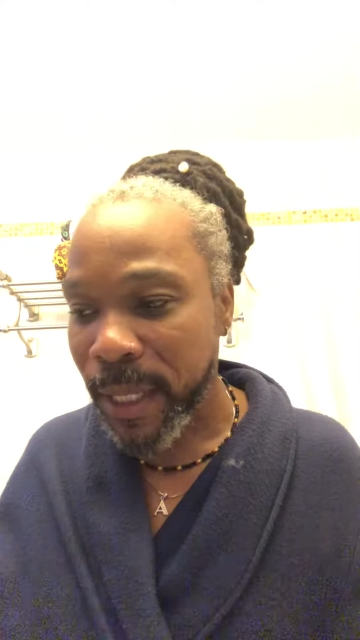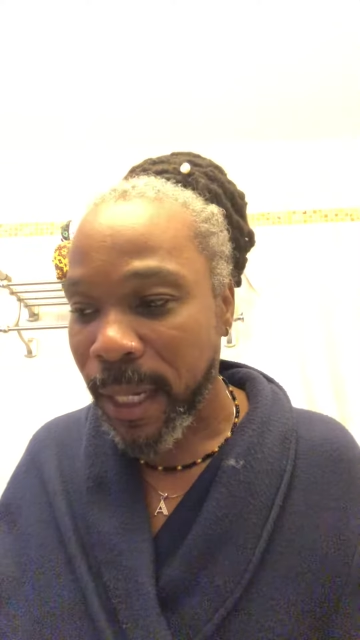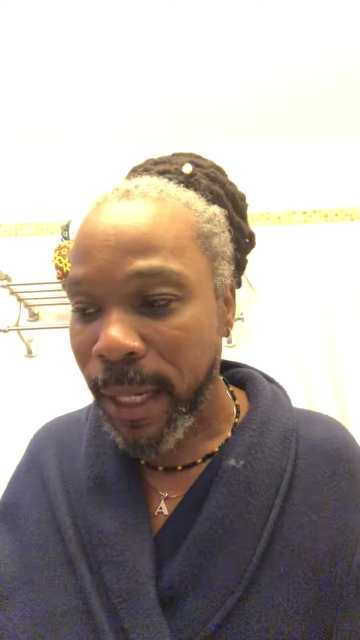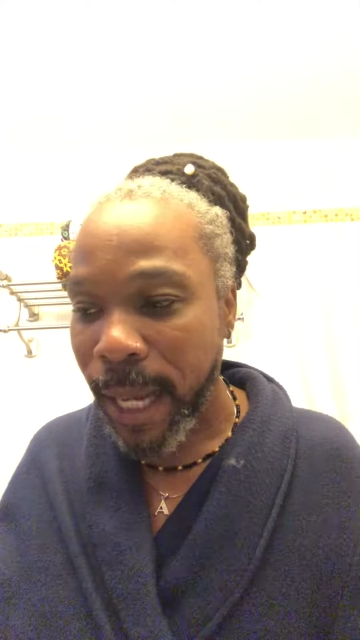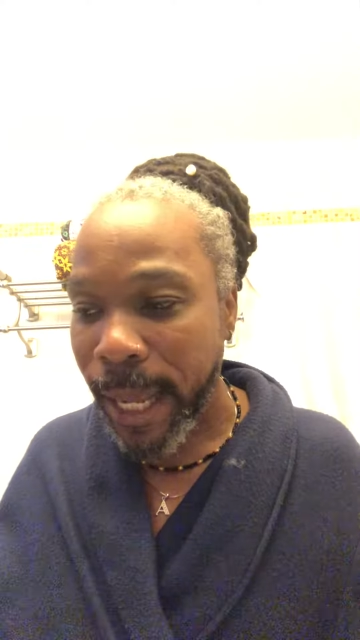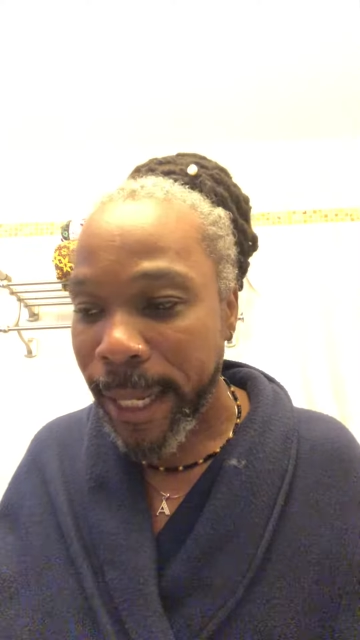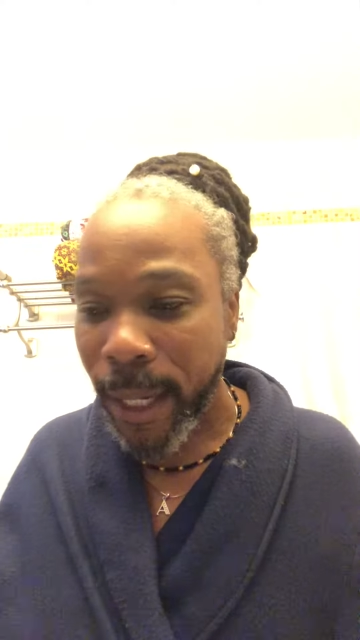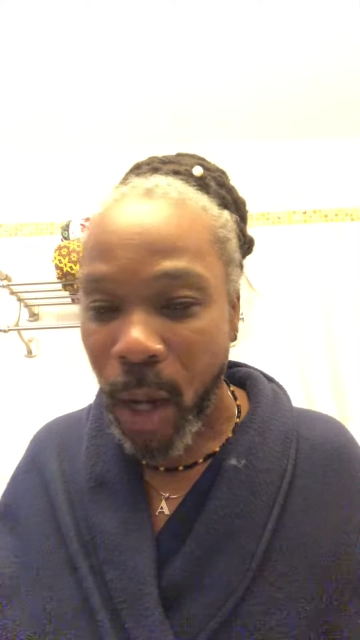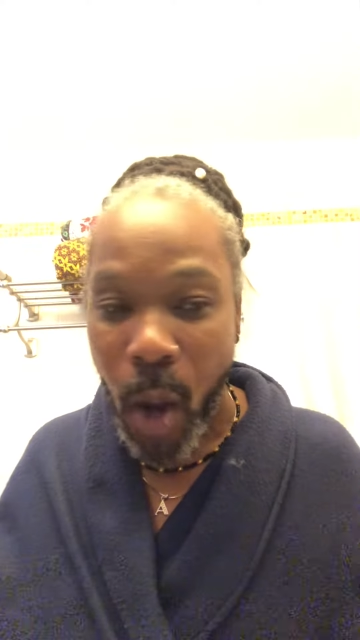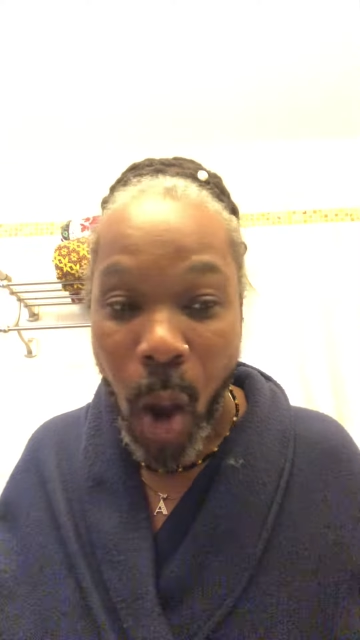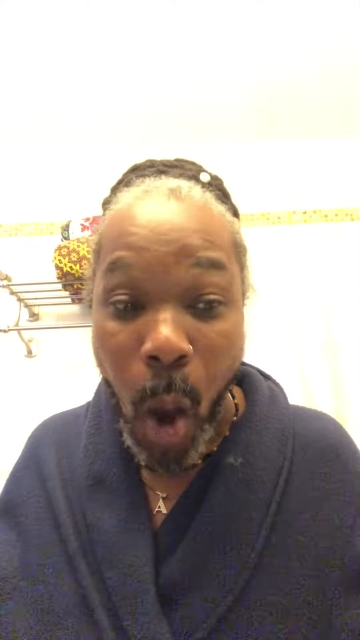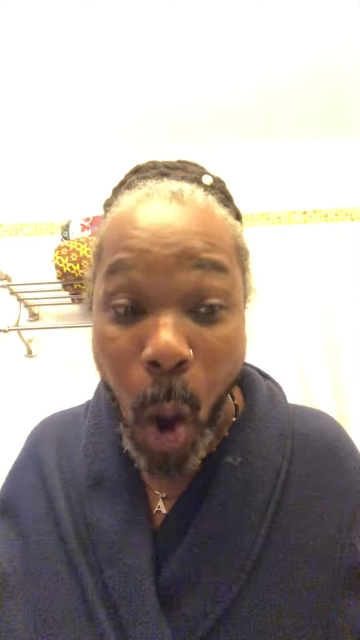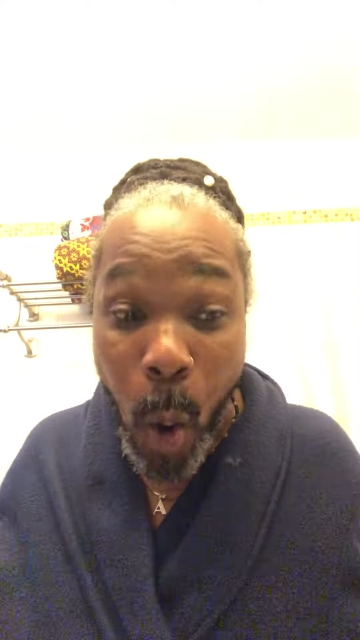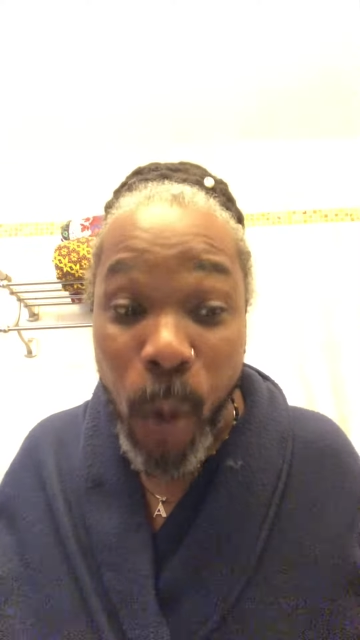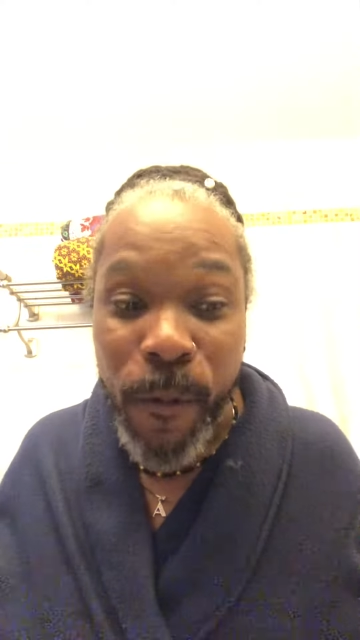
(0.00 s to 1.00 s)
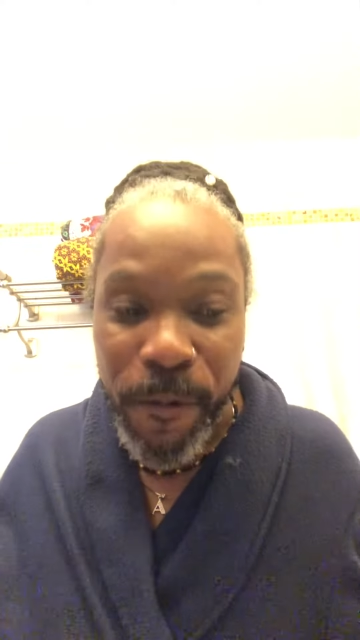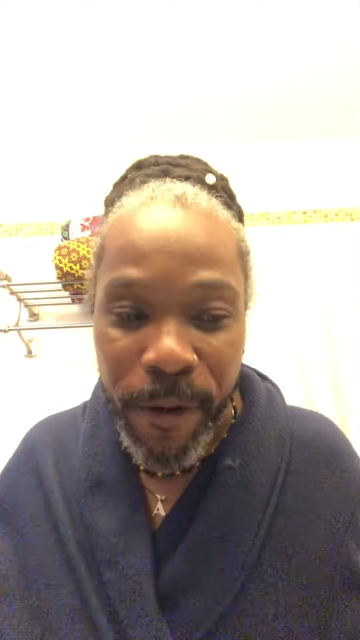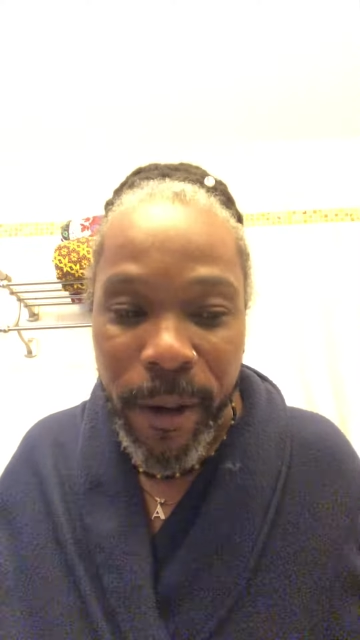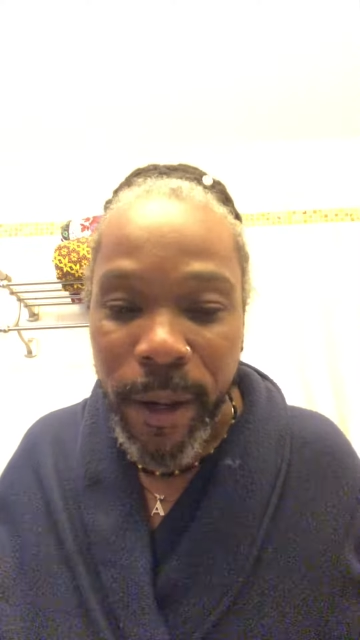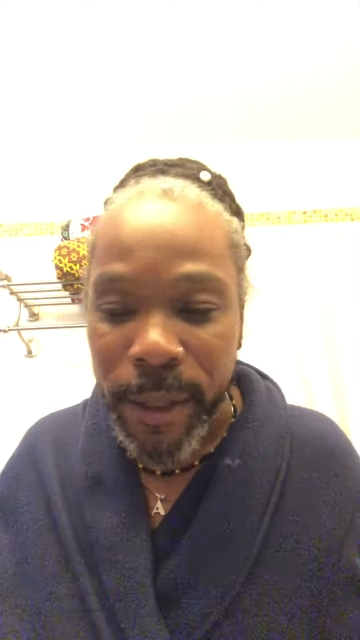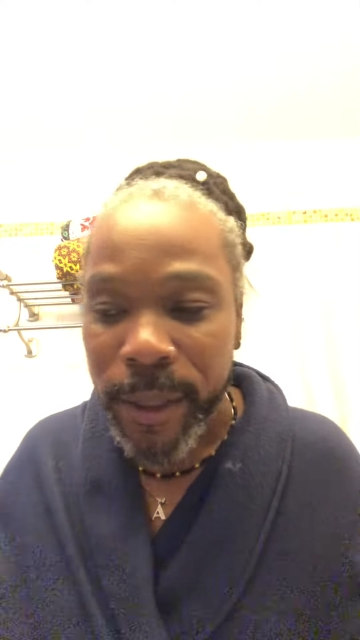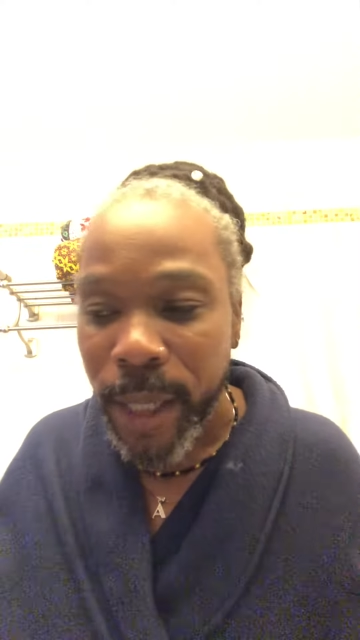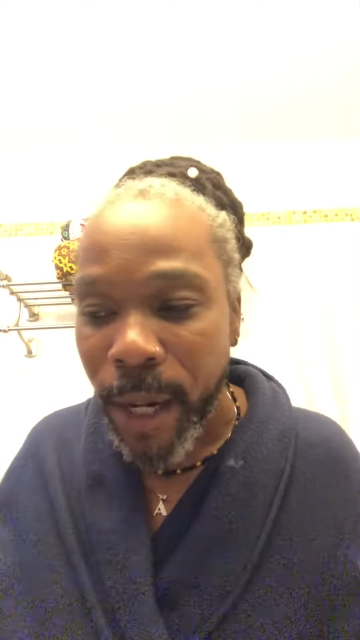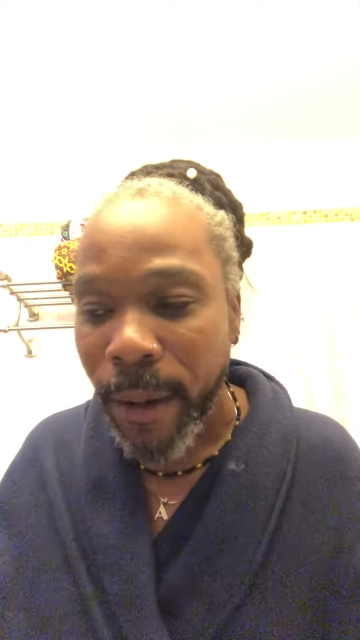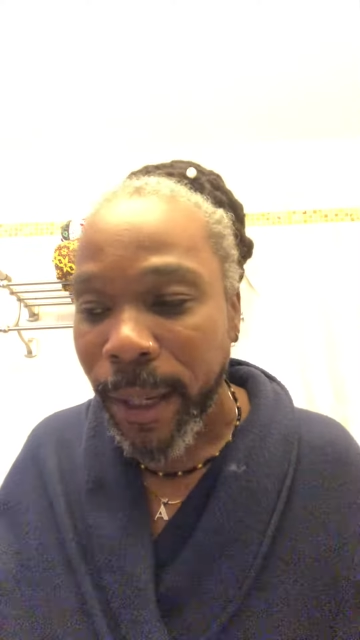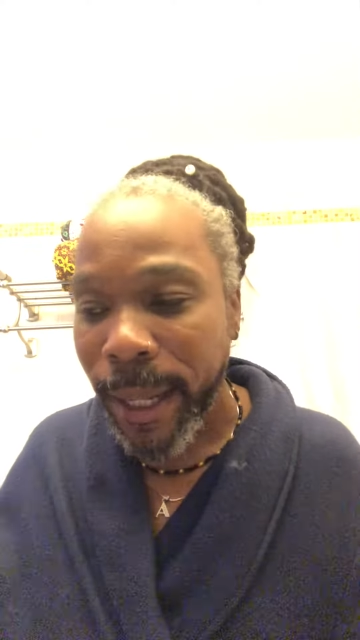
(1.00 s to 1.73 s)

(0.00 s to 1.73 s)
in like over a year.